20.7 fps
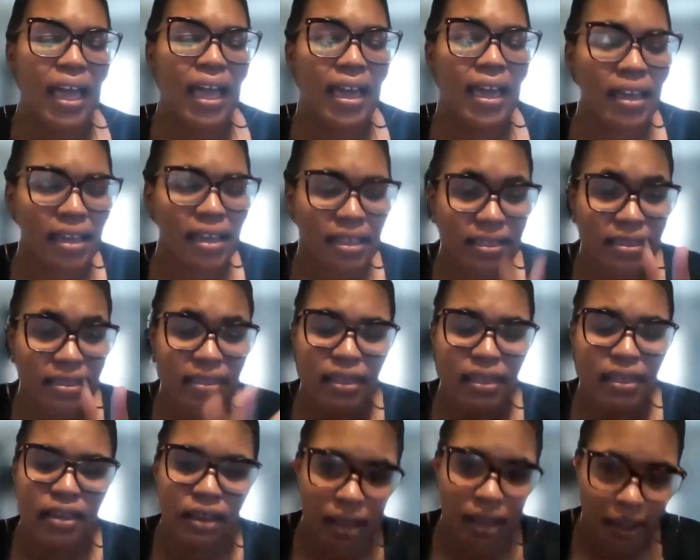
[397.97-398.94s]
I
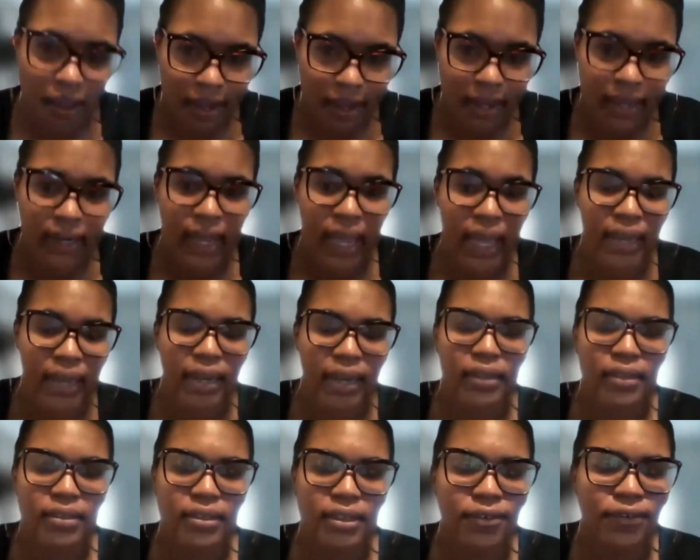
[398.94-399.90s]
think God had
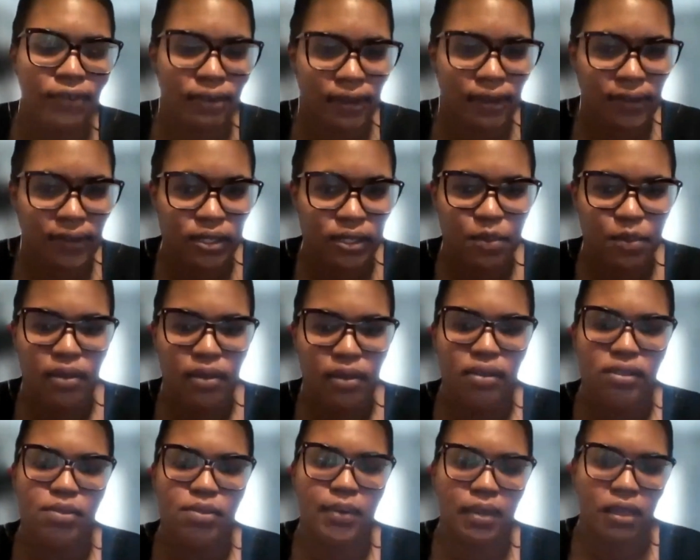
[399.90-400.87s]
a different
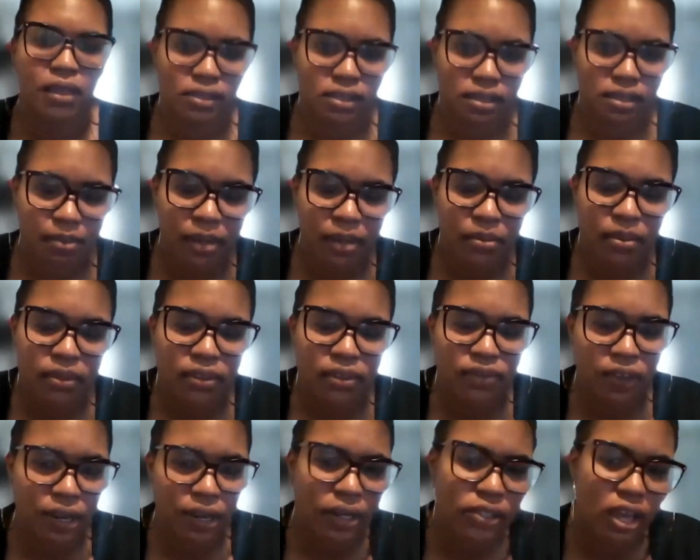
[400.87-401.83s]
experience because the public
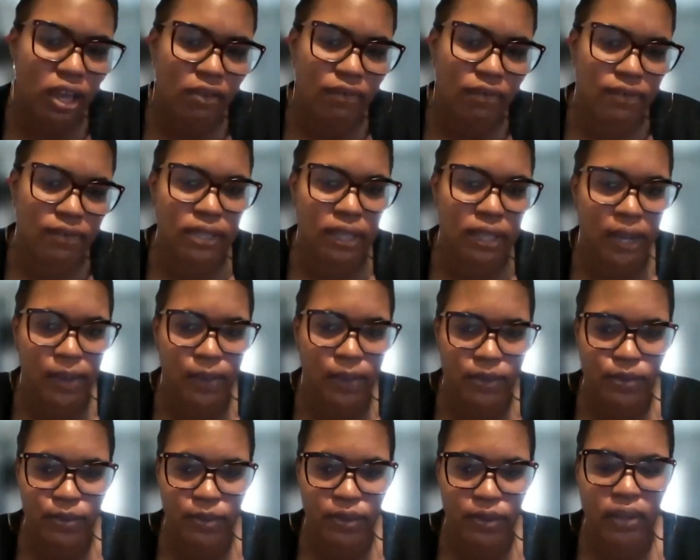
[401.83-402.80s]
defender's office that I
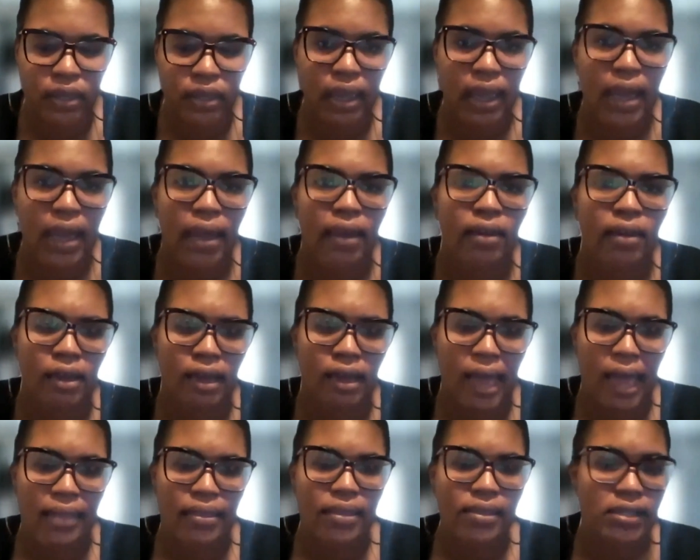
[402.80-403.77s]
was working at
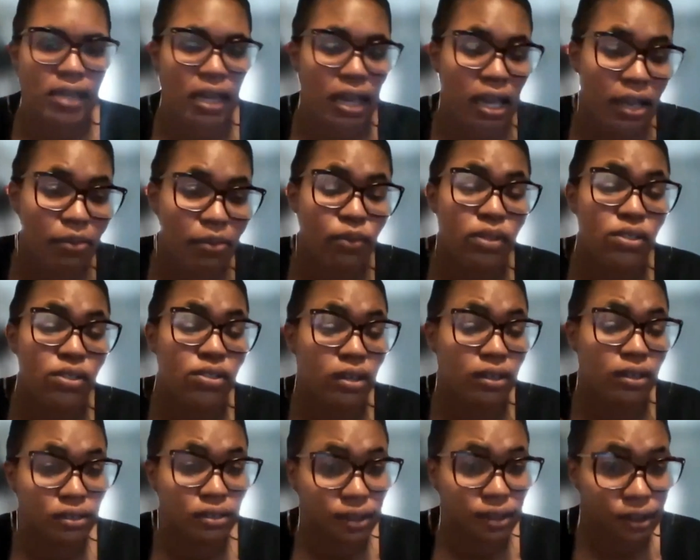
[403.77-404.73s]
the time, we
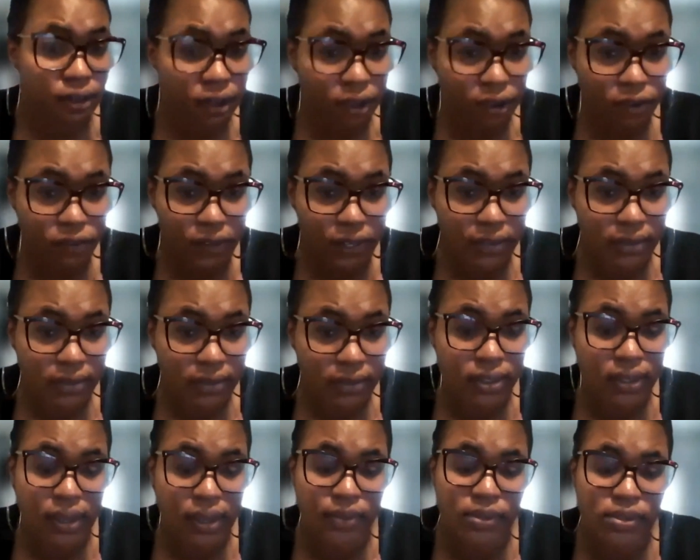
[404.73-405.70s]
started during COVID.
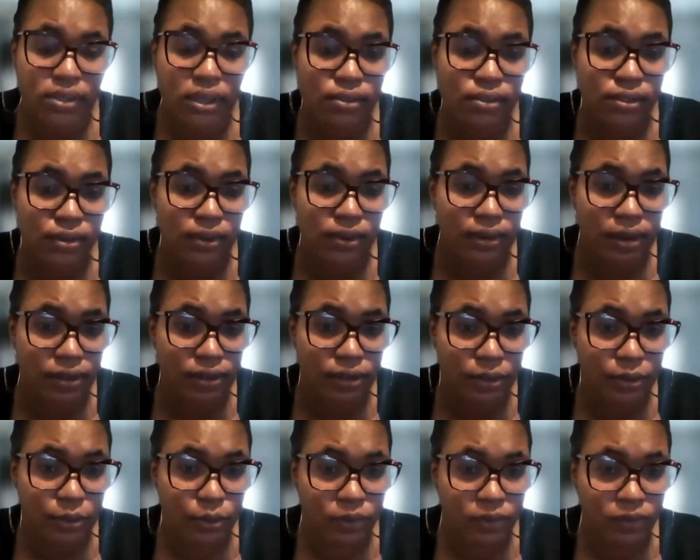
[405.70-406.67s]
So that was also
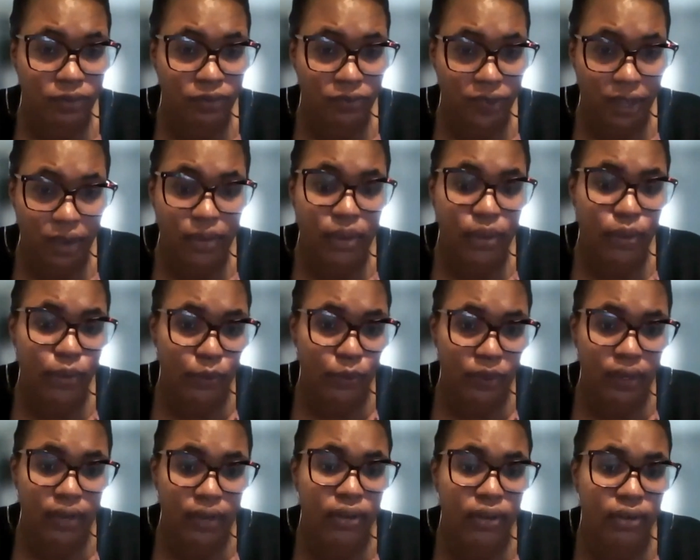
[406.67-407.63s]
another very
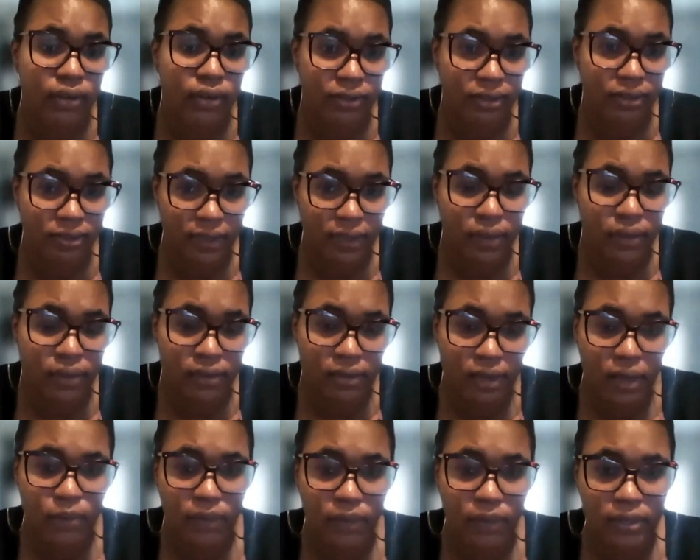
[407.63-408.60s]
weird thing
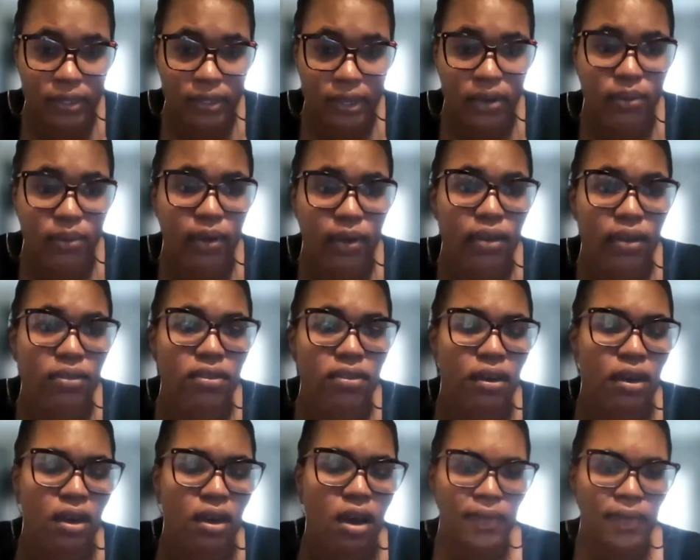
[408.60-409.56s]
that we dealt with.
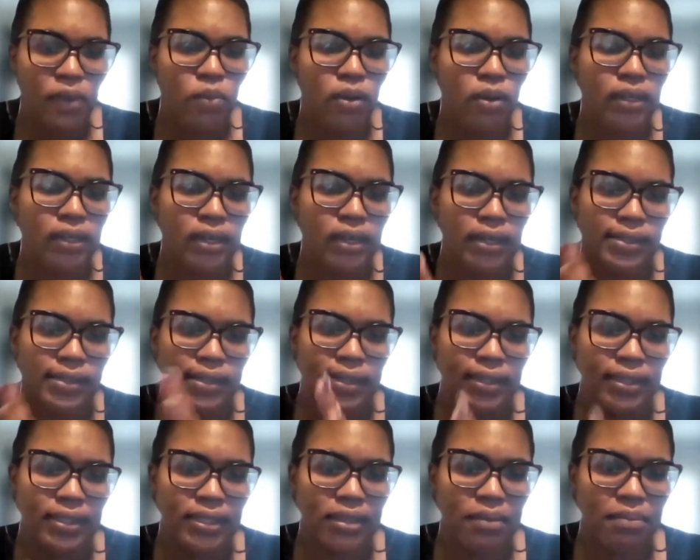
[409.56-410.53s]
And they wanted us
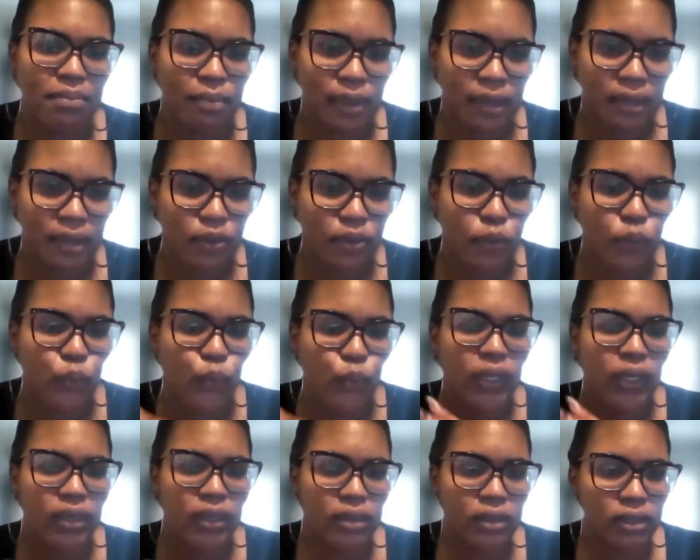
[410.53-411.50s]
to submit
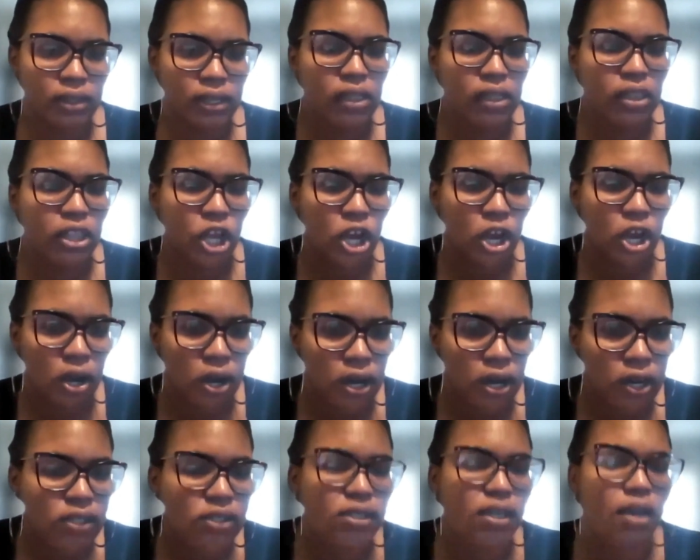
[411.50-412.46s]
weekly
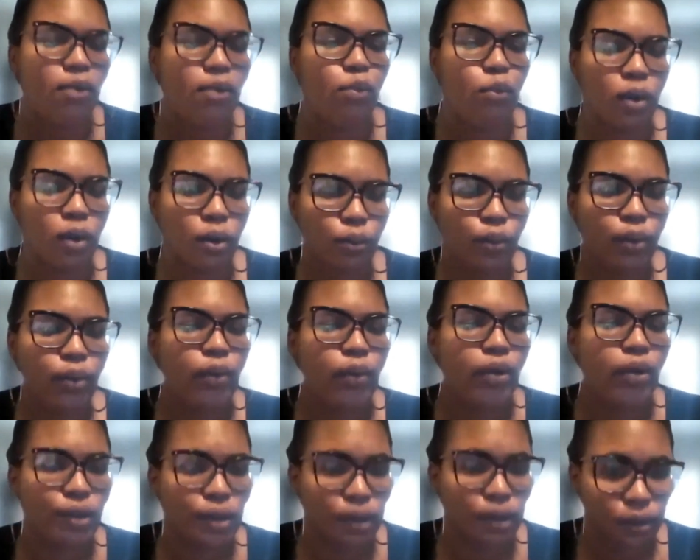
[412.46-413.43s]
logs of what we
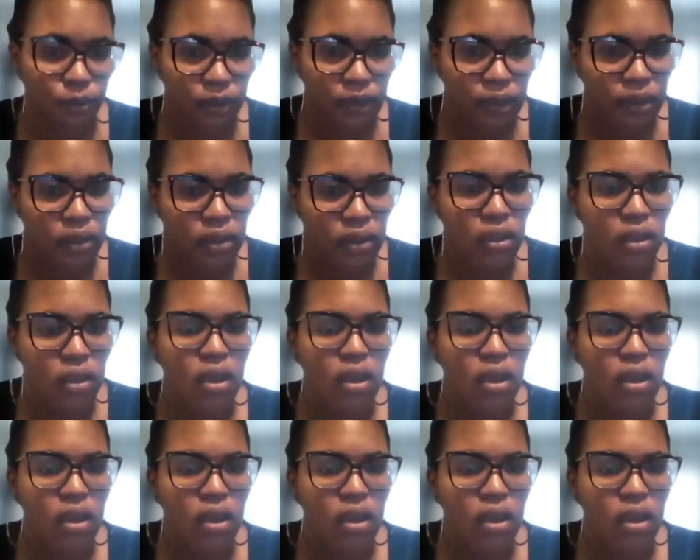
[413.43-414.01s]
were doing.